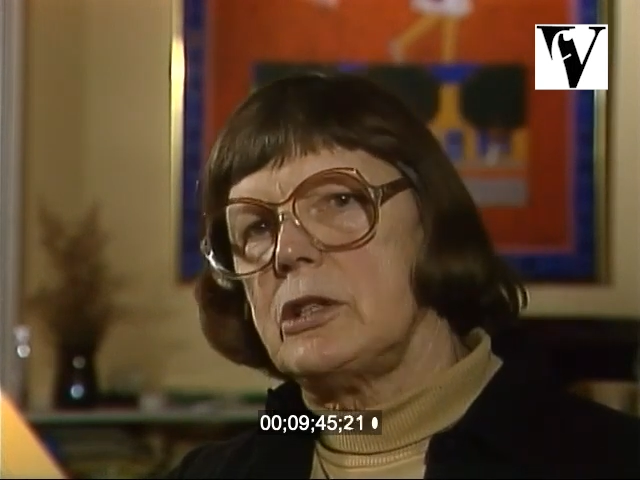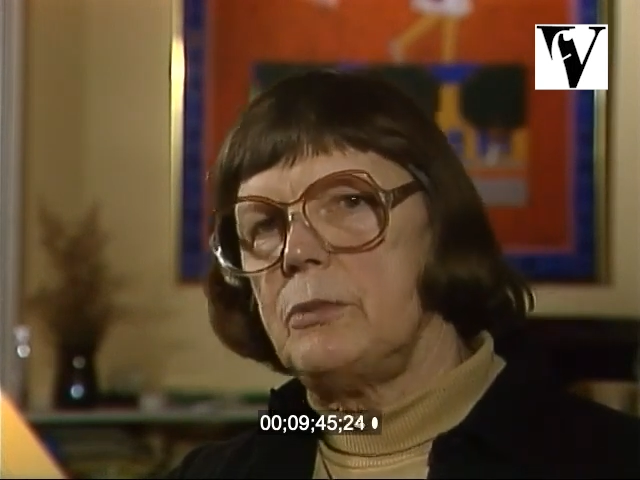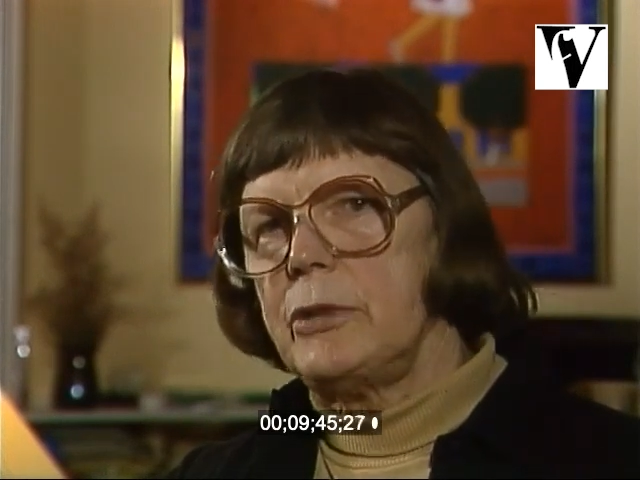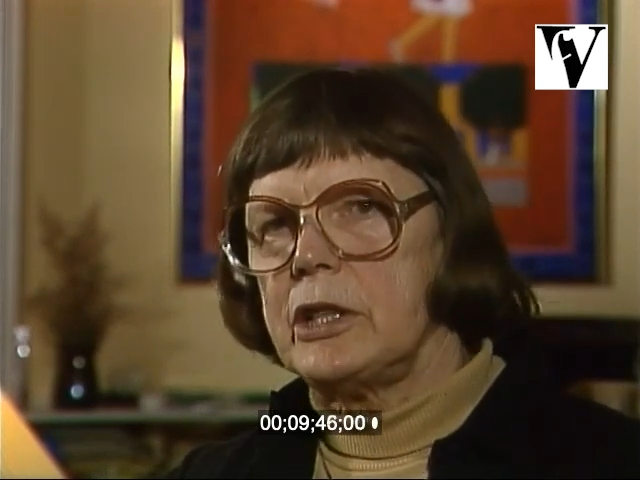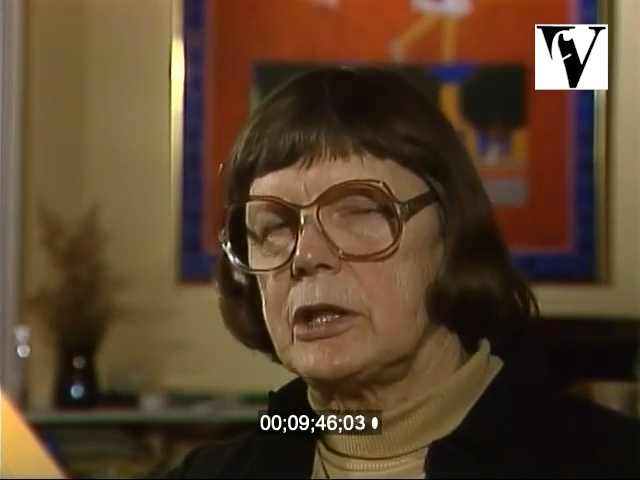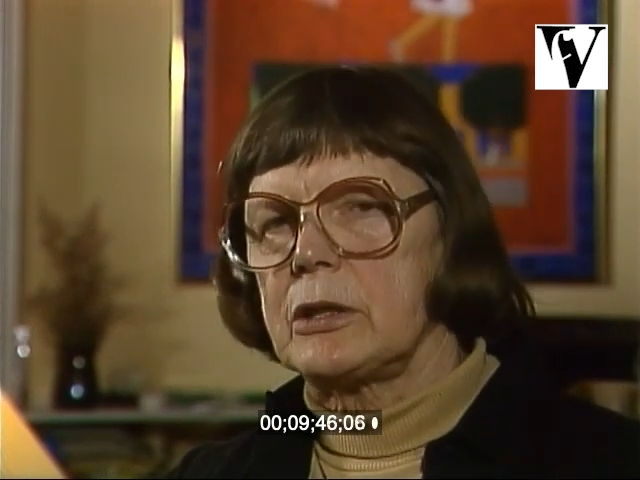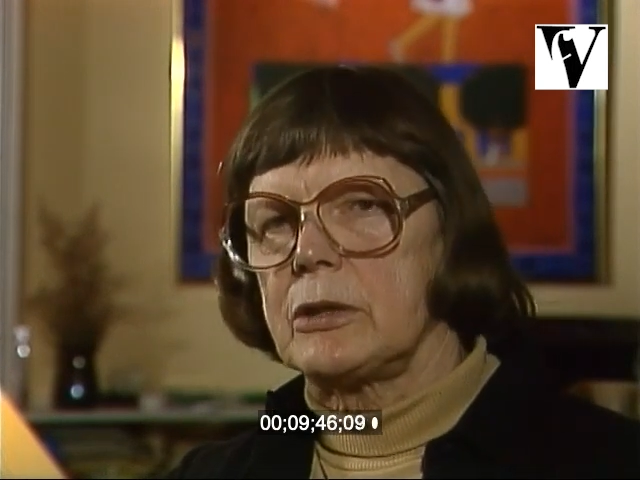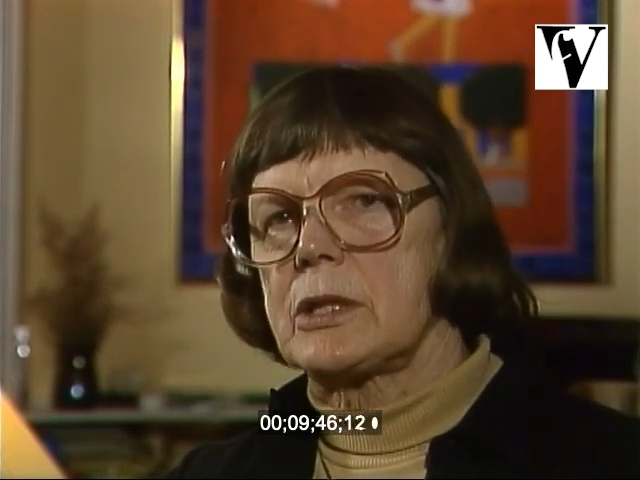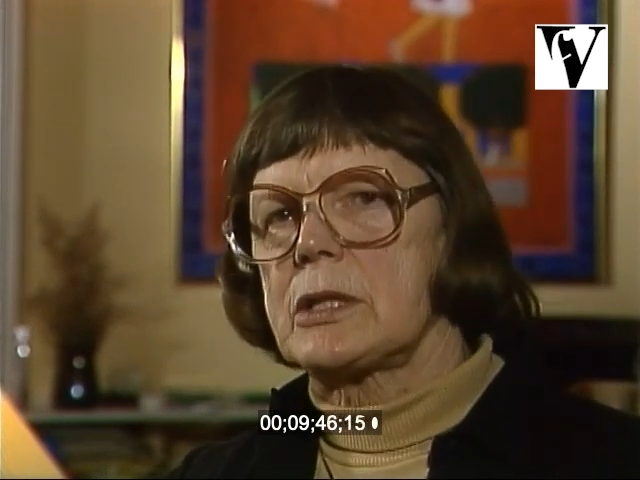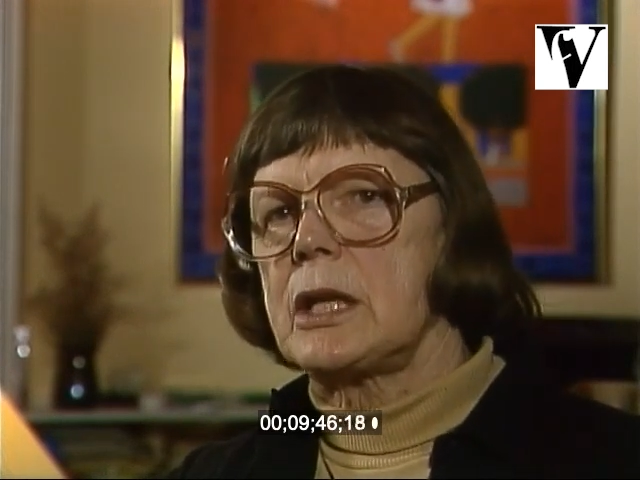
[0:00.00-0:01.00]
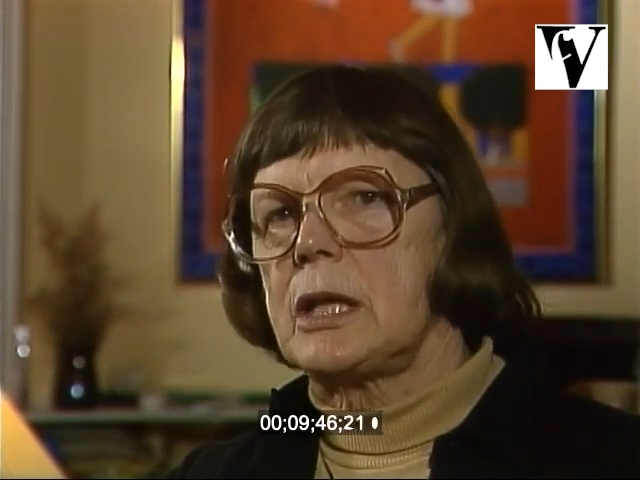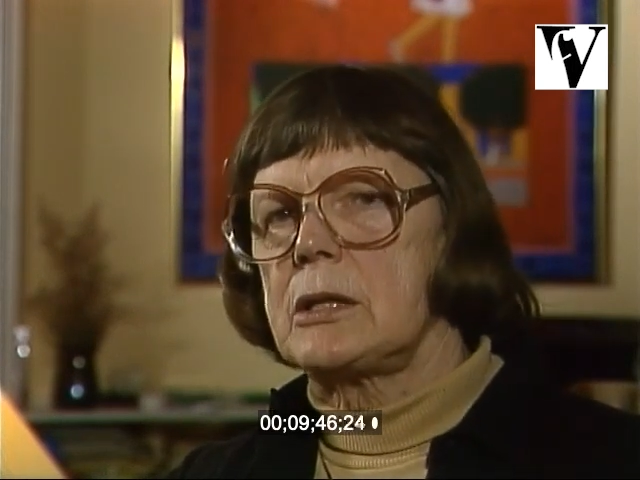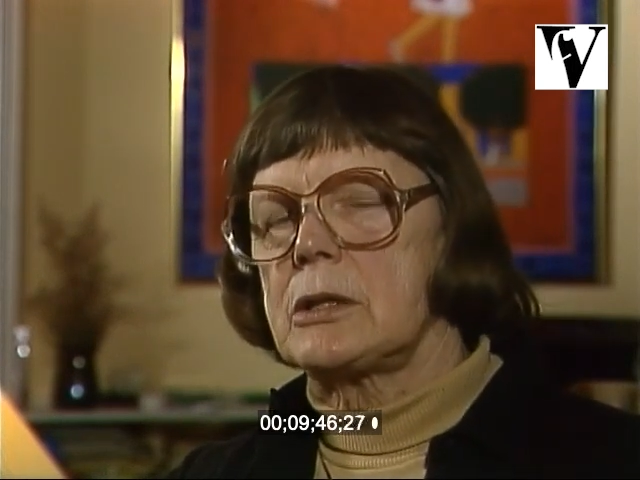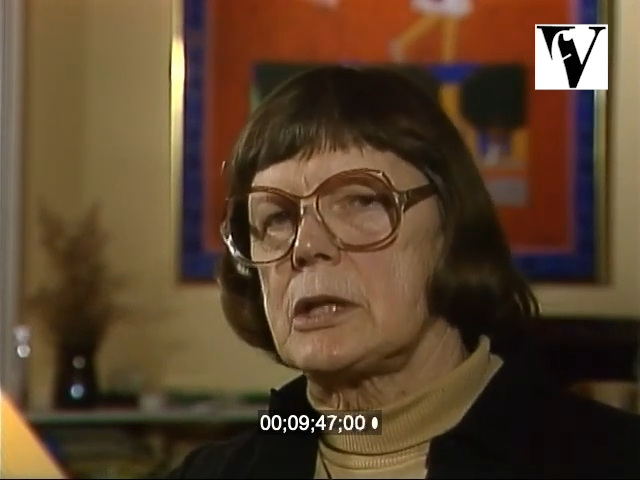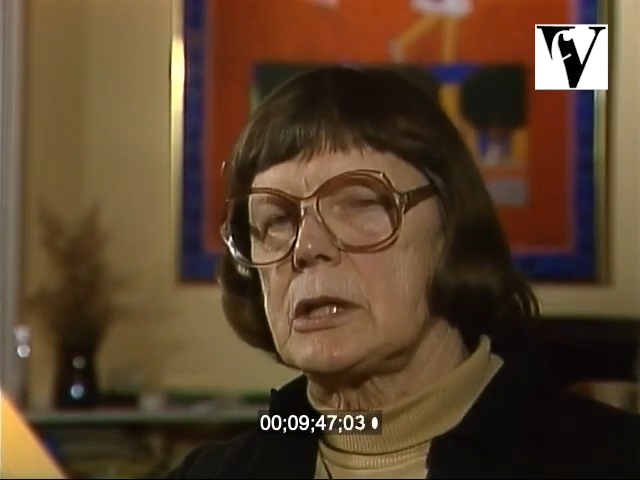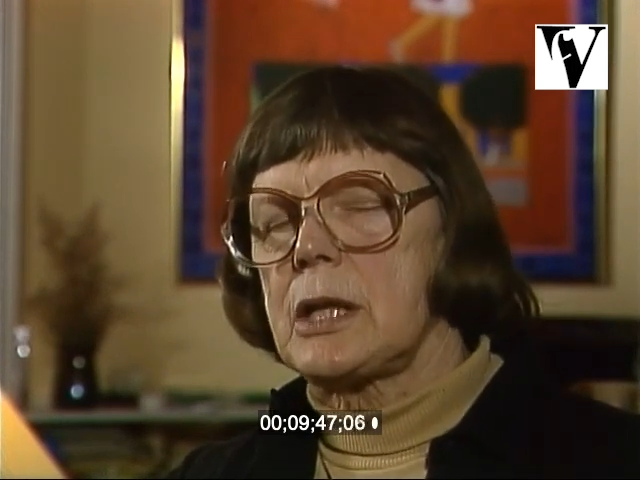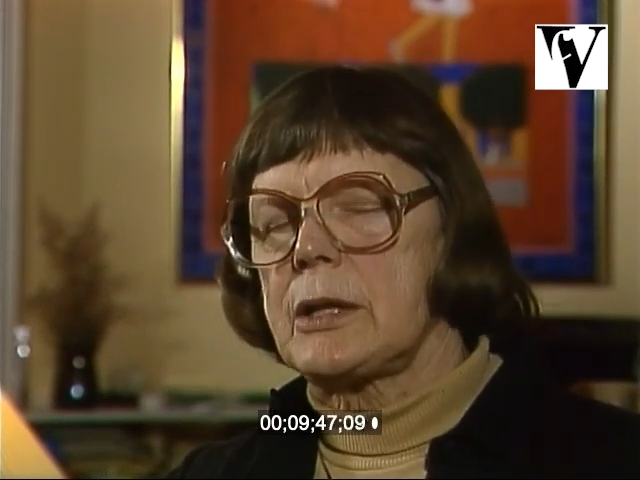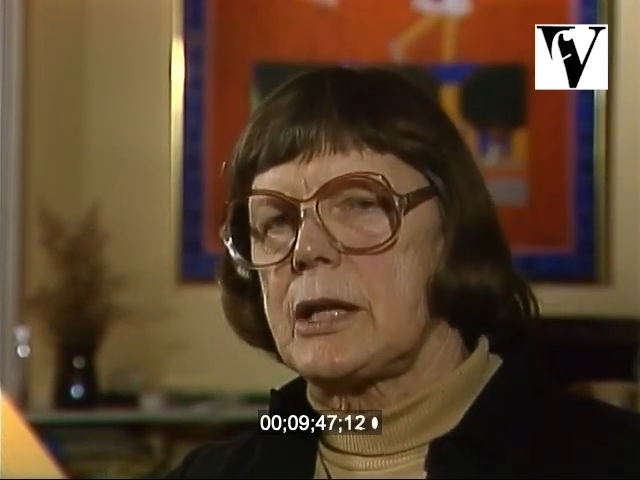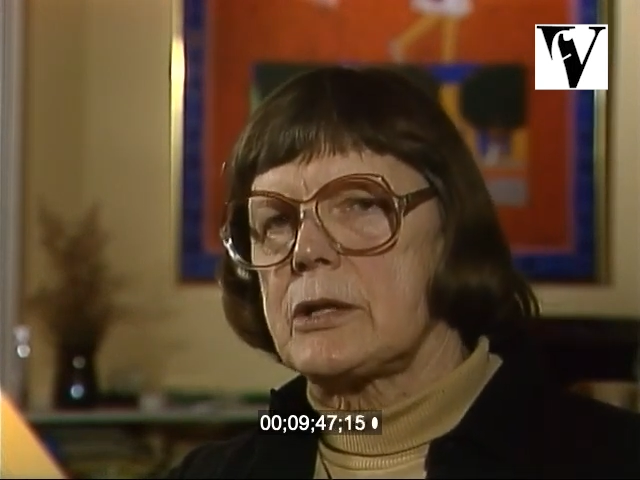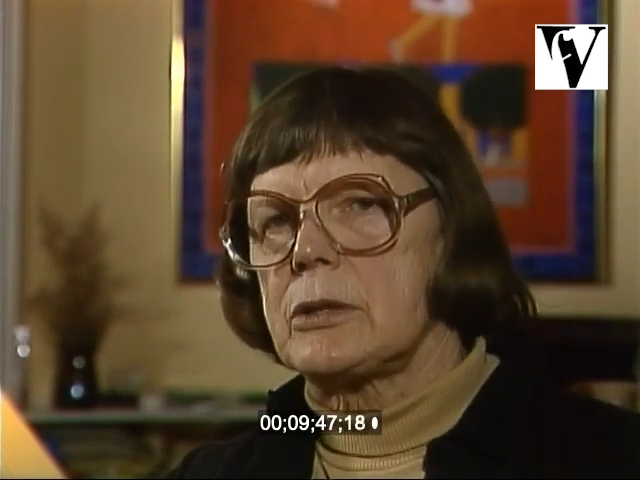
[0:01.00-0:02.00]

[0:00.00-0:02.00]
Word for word: appeared on the stage and things like that.